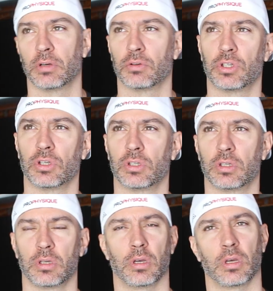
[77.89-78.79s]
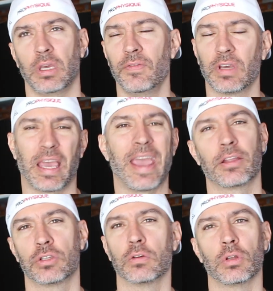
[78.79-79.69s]
There's just, even
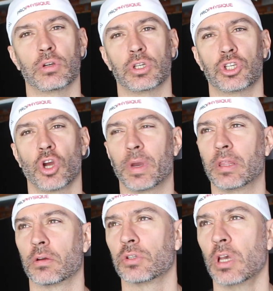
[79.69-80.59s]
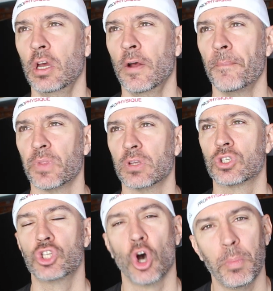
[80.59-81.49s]
cancer, they're just showing there's
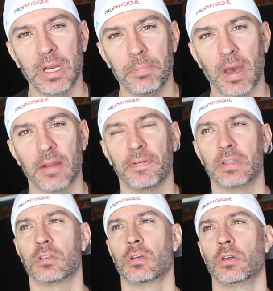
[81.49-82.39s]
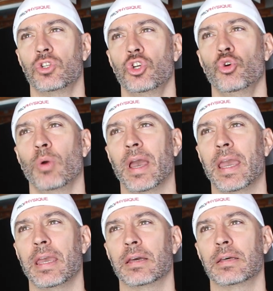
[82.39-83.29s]
so many benefits to
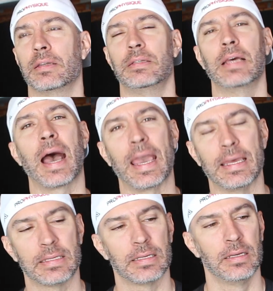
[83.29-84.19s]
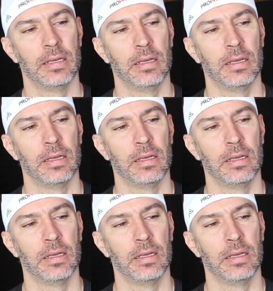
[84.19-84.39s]
a diet